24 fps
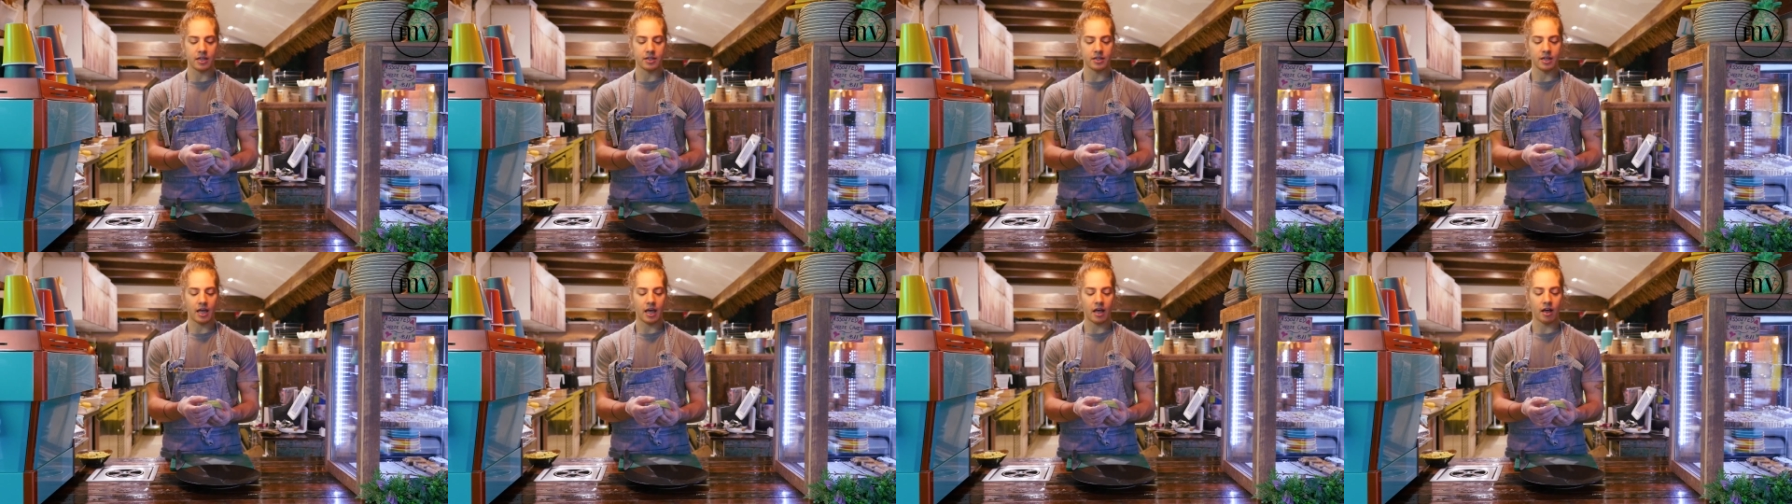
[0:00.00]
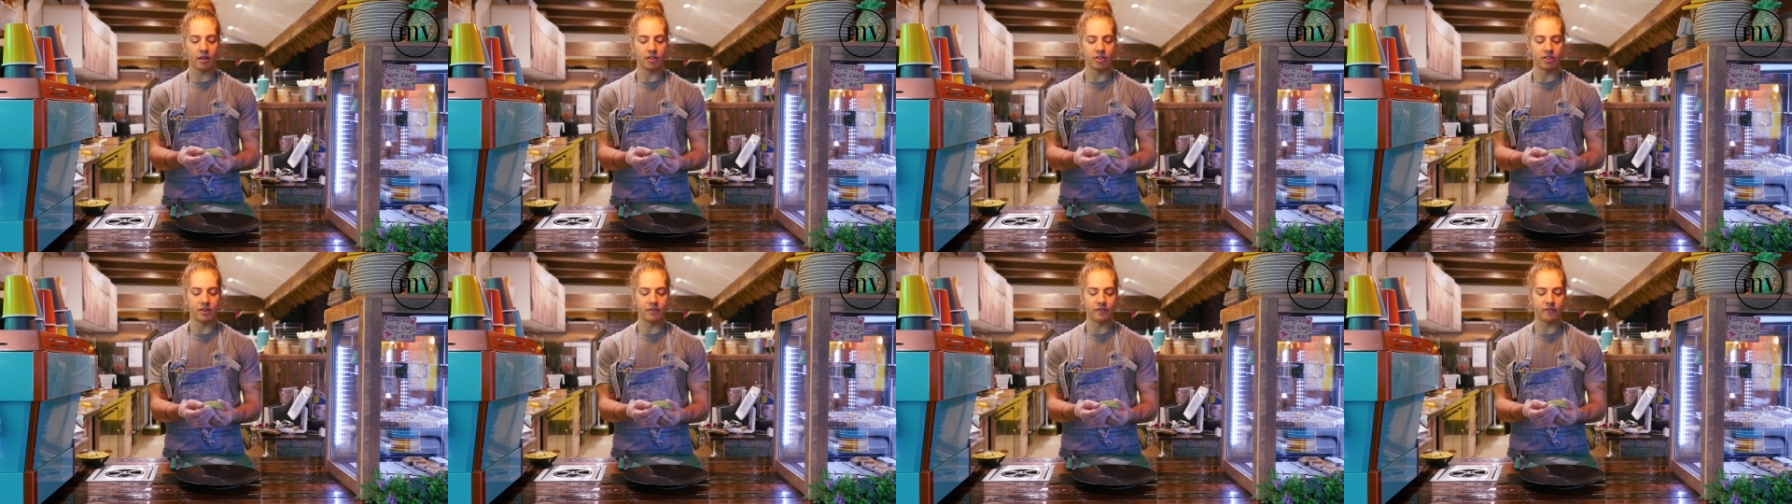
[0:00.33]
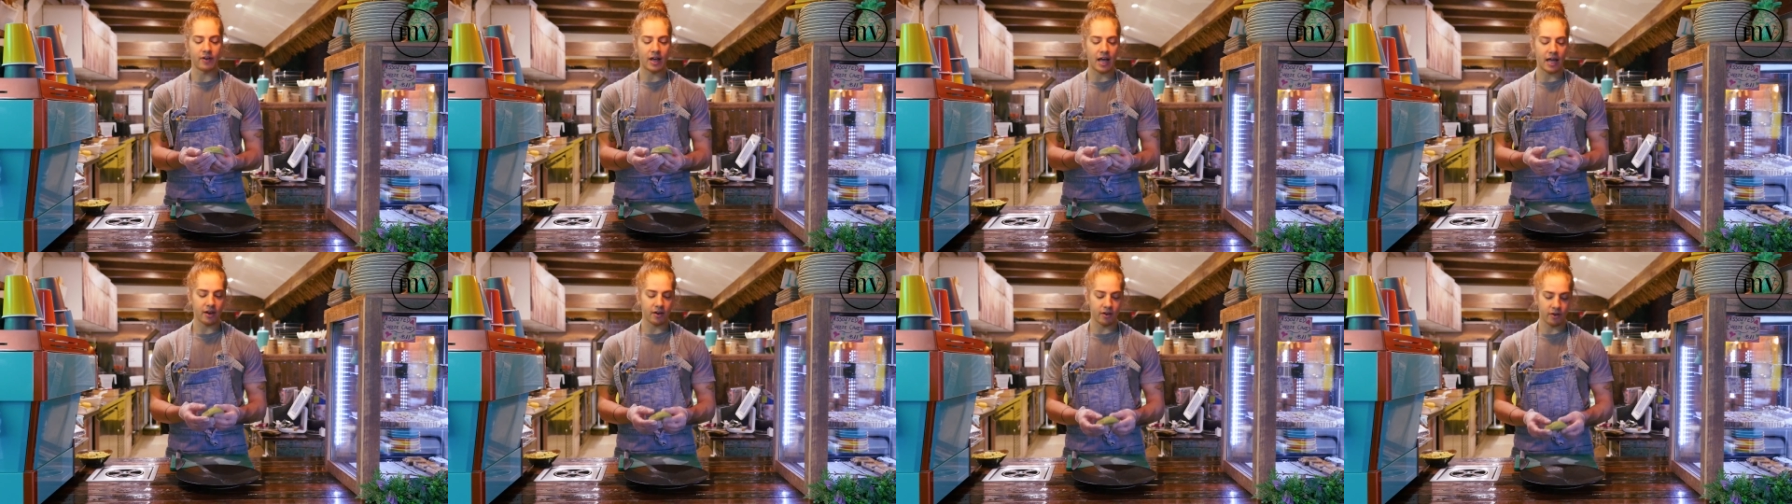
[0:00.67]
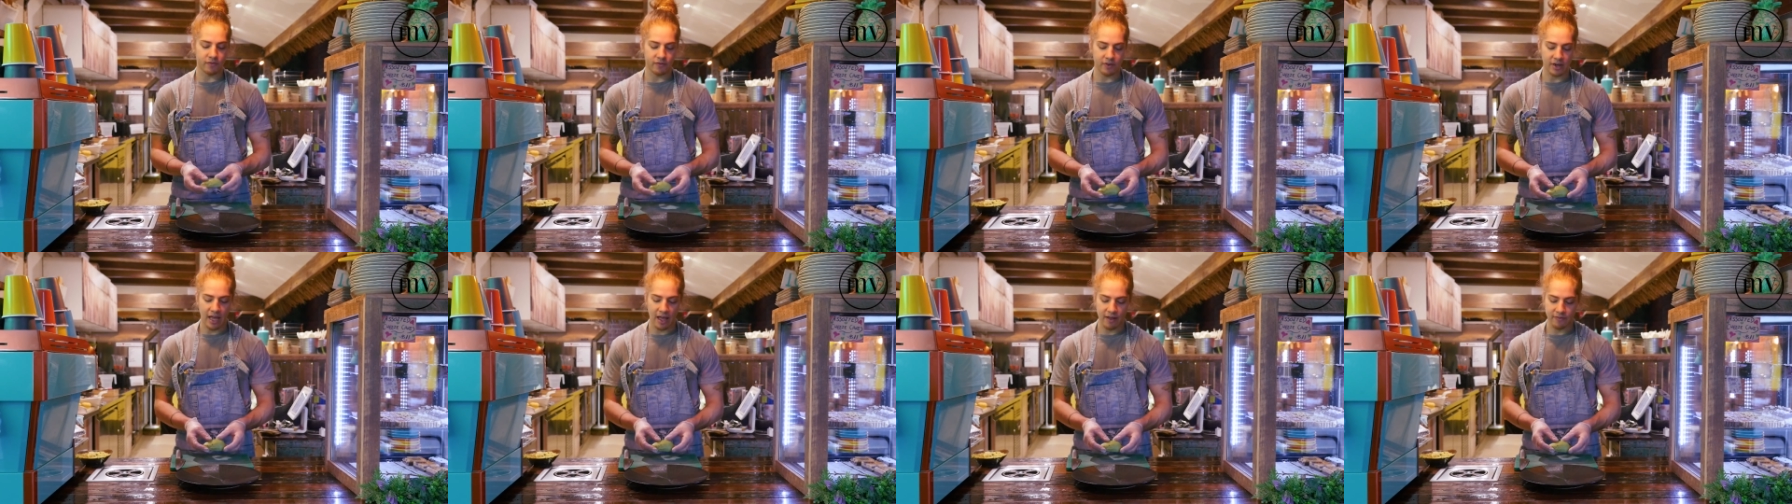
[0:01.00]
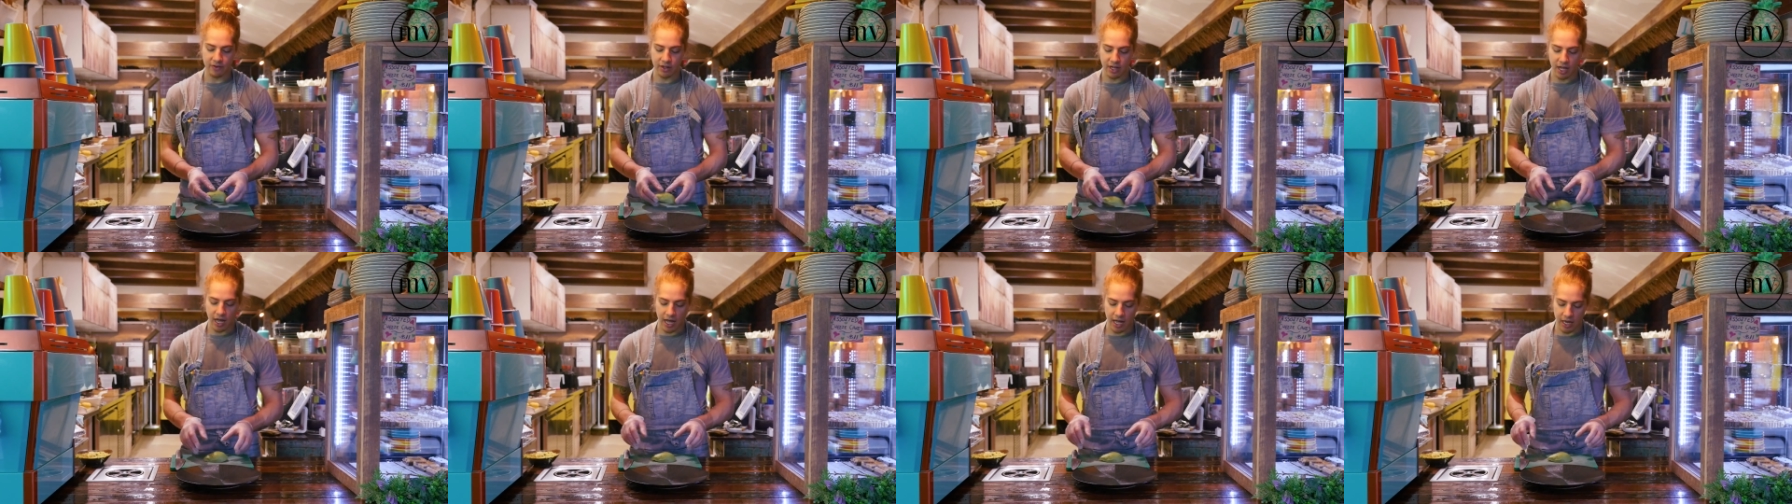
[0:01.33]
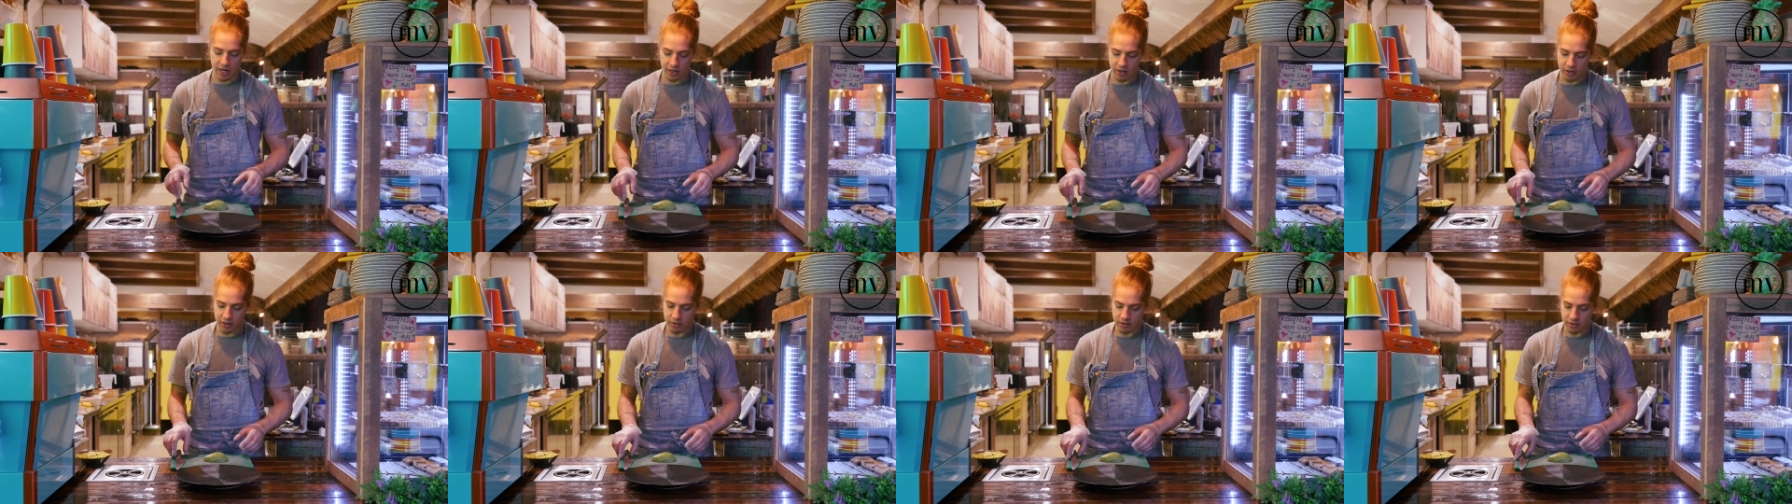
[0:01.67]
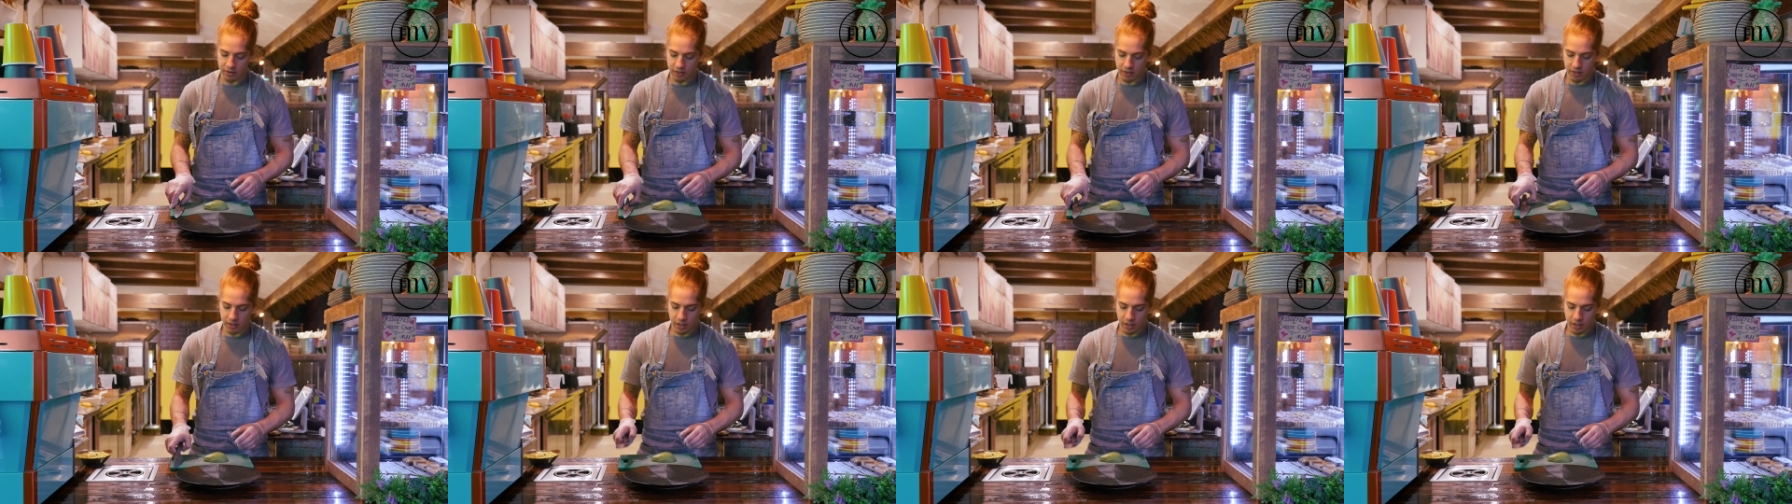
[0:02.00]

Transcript: healthy fat of an avocado.